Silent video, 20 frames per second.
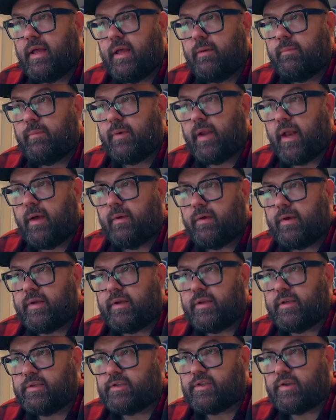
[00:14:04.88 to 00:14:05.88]
But I wanted
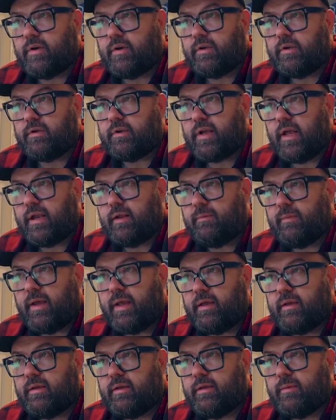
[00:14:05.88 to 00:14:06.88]
to show you kind of
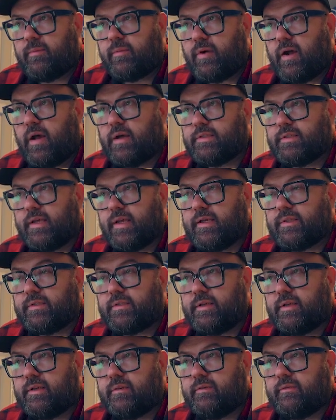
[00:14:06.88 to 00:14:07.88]
my process
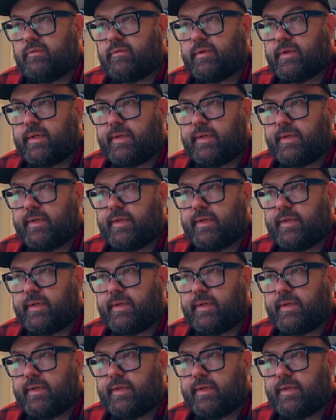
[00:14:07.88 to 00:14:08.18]
of